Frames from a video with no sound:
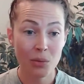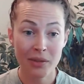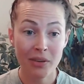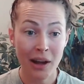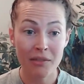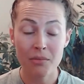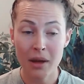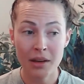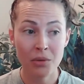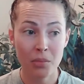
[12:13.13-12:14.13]
We've had
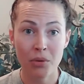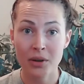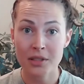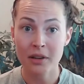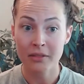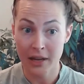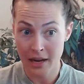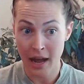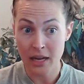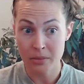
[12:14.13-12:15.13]
many reports of
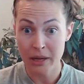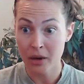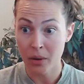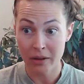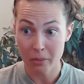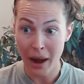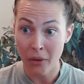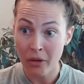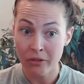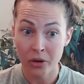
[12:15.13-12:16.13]
Connect being quite
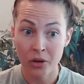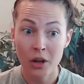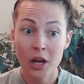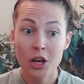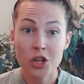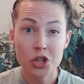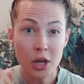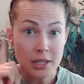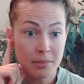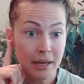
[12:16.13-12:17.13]
powerful
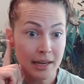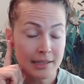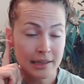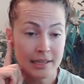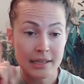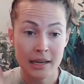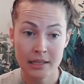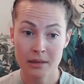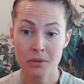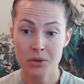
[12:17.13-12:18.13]
just because
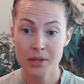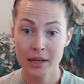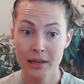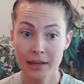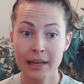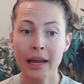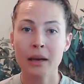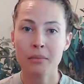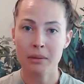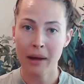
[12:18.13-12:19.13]
listening to music
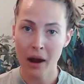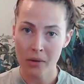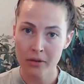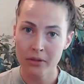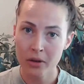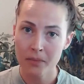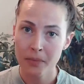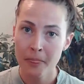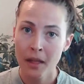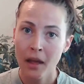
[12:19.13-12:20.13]
can be
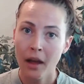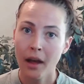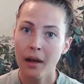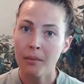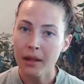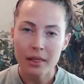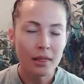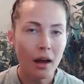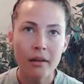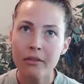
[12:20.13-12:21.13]
powerful. I
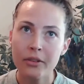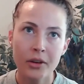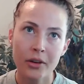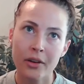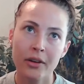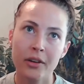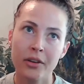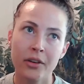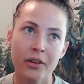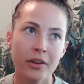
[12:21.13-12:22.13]
love your
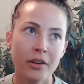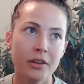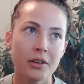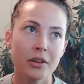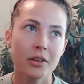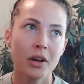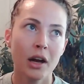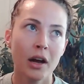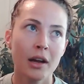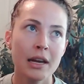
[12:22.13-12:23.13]

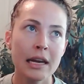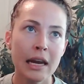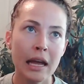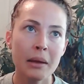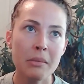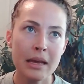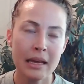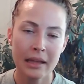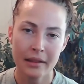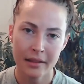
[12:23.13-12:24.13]

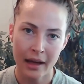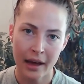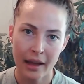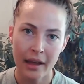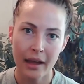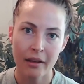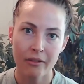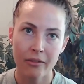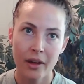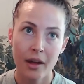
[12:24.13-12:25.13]
naming that.
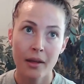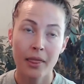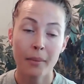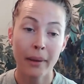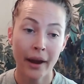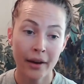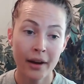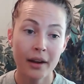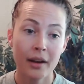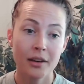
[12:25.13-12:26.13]
If the
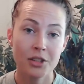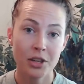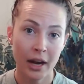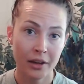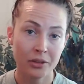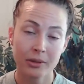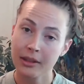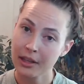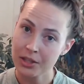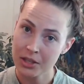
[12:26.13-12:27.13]
parent-child
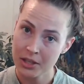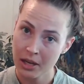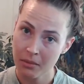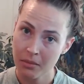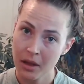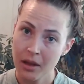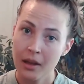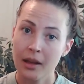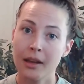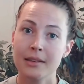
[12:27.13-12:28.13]
relationship
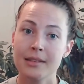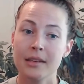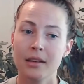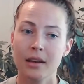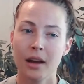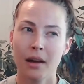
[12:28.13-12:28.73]
is